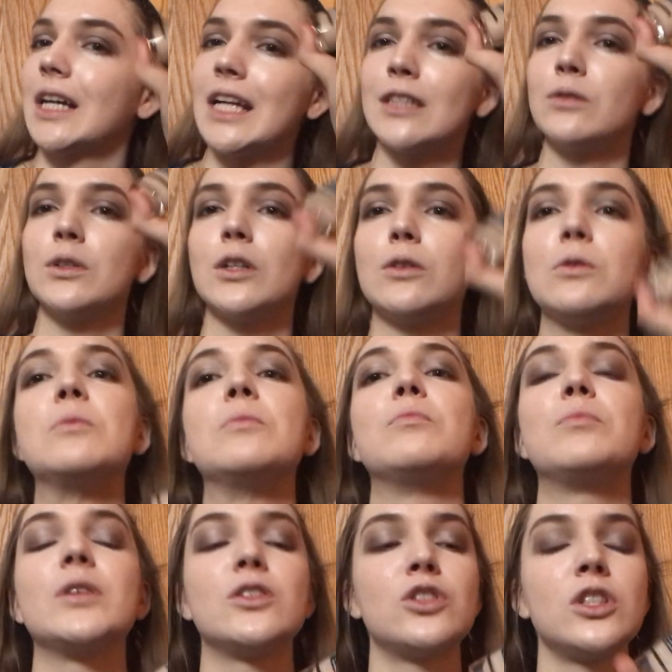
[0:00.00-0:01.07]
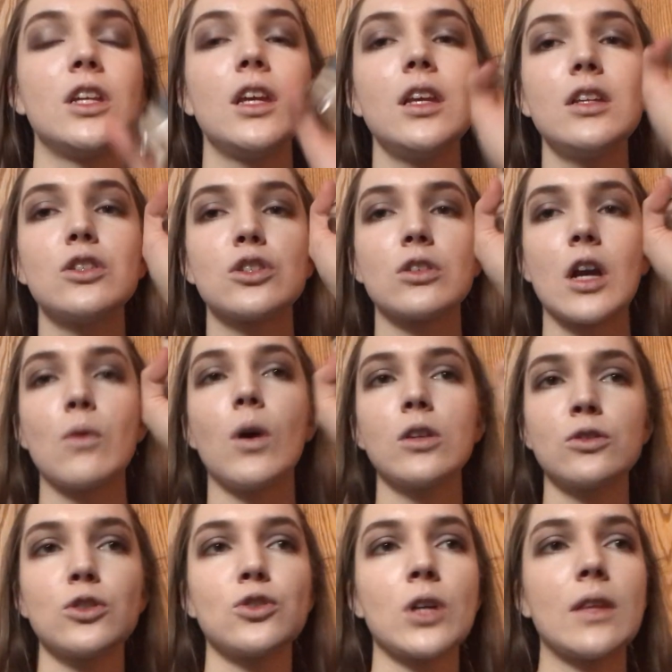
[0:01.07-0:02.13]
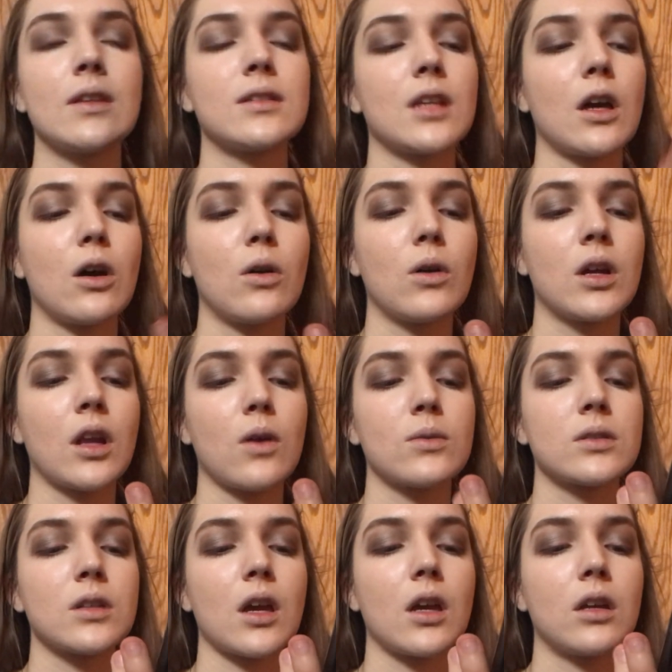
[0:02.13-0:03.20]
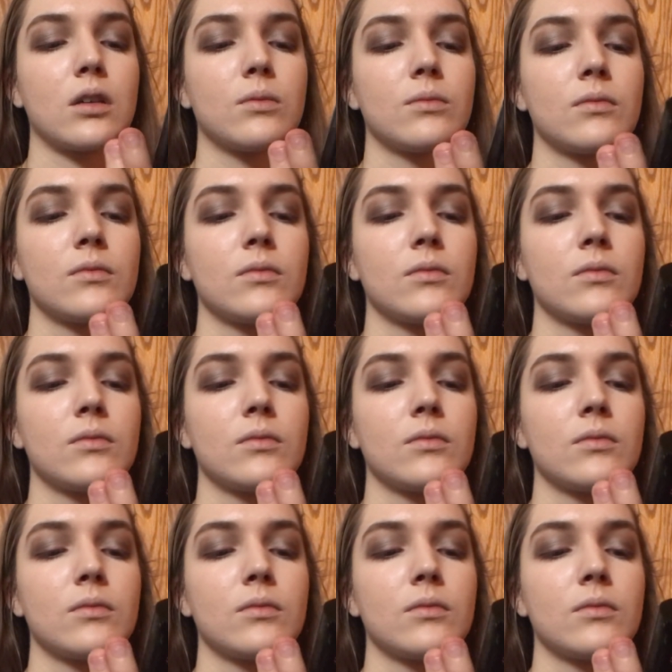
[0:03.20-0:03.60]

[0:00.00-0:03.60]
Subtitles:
I don't know, but I watched her try this out, and I was like,